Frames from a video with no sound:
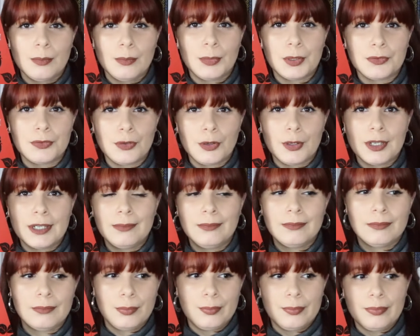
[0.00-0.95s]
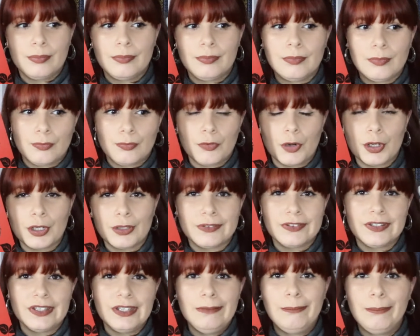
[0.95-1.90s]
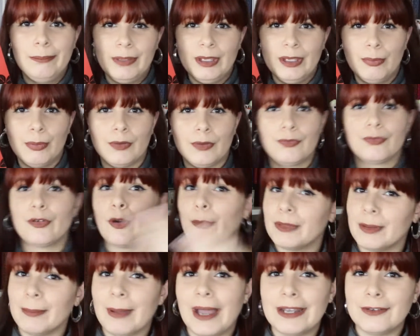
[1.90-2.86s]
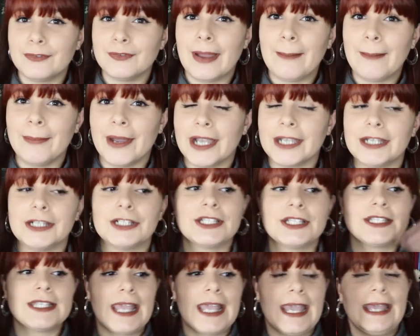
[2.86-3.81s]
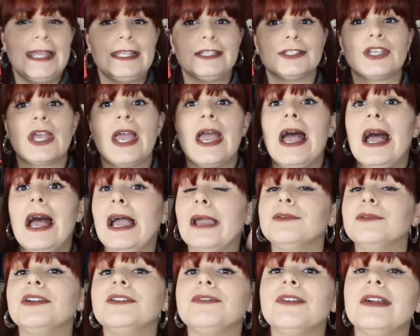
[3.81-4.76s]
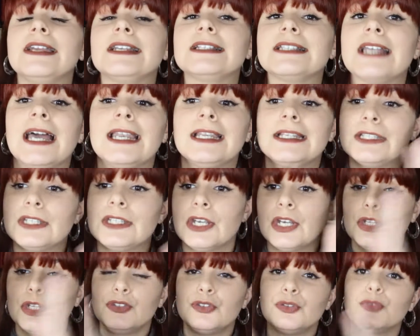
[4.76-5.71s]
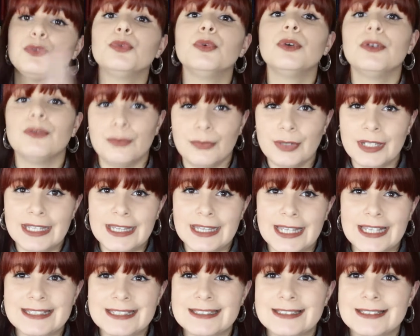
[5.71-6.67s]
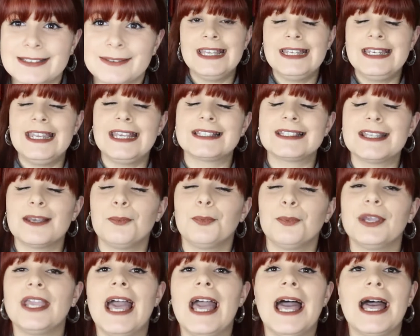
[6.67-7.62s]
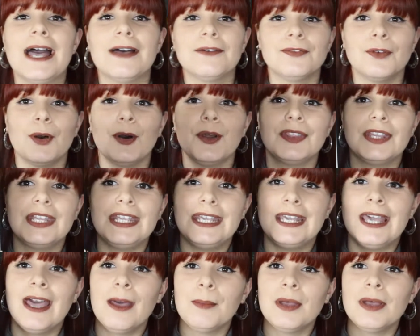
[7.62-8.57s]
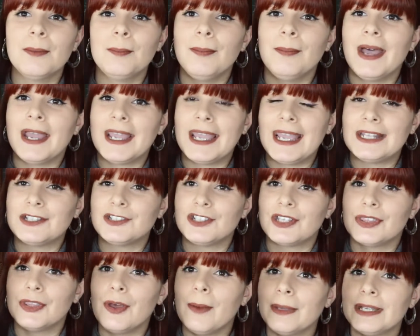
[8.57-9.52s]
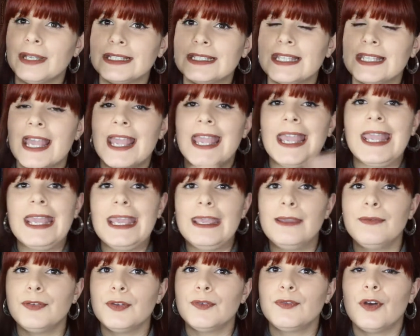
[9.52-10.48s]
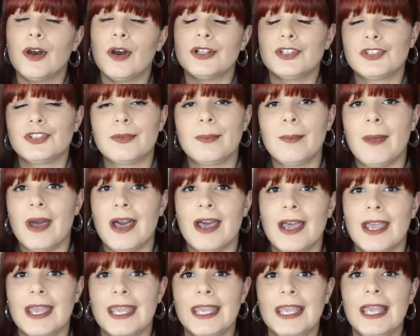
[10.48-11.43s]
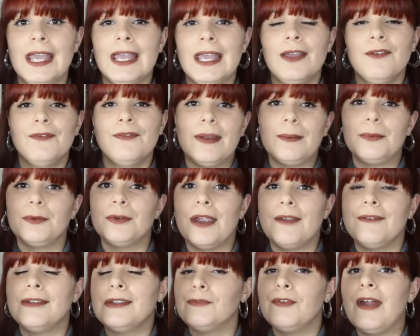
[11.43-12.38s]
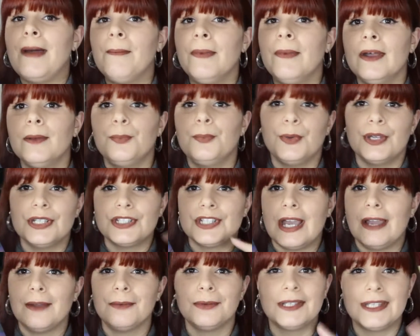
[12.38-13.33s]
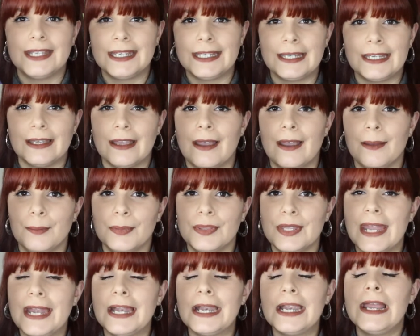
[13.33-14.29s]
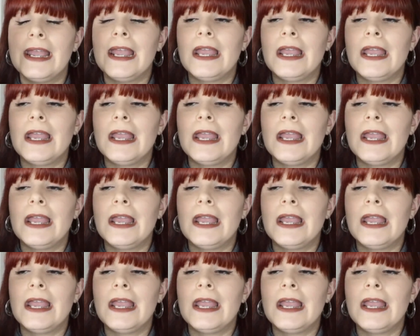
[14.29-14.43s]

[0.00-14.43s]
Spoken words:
Moroi royalty people from the bad vampires, and I'm very, very excited to read this. Next up we have On the Come Up by Angie Thomas. If you've watched my February wrap-up, which I will link up there,